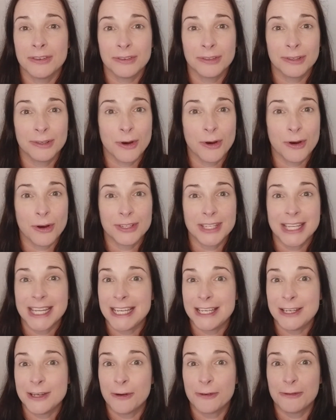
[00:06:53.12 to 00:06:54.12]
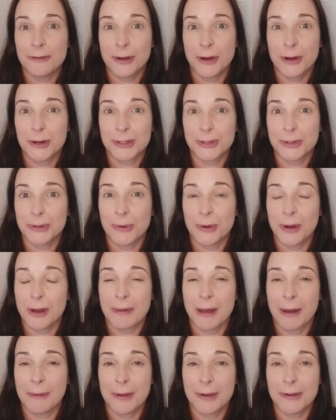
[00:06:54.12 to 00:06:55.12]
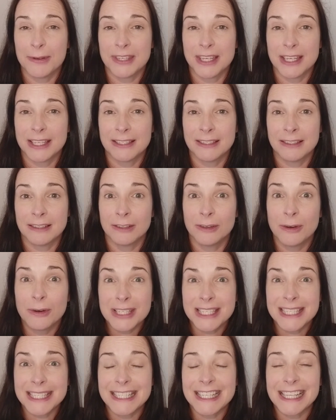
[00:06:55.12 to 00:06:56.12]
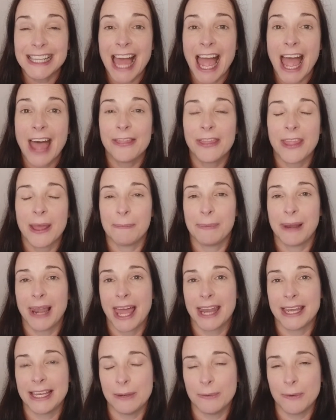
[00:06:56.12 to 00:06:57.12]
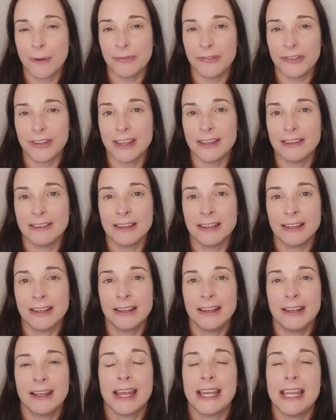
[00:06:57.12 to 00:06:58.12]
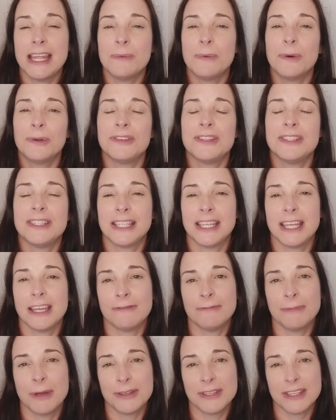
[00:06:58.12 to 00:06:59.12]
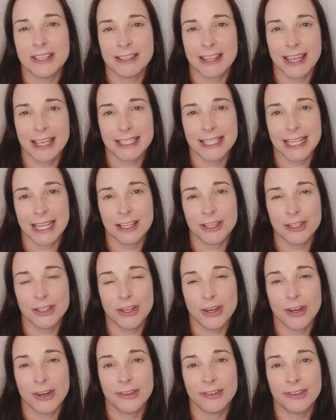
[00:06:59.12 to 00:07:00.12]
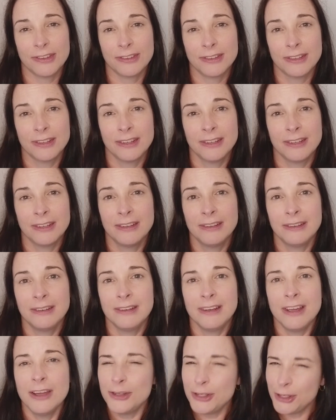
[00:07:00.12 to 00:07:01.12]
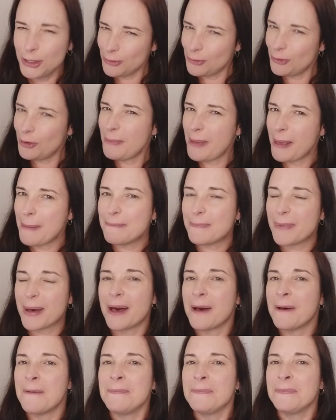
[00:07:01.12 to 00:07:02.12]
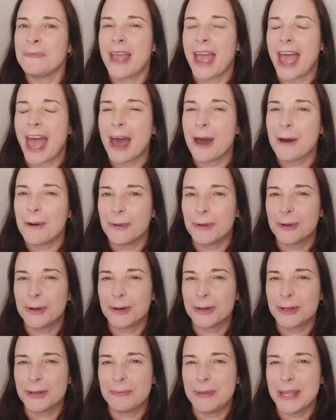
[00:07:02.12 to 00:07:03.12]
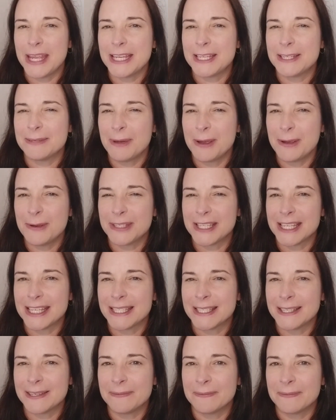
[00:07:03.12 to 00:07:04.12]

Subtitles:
God, he'd not forgotten all about Moses. God still had that plan he wanted, and he wanted to give Moses that second chance. Do you remember how God appeared to Moses?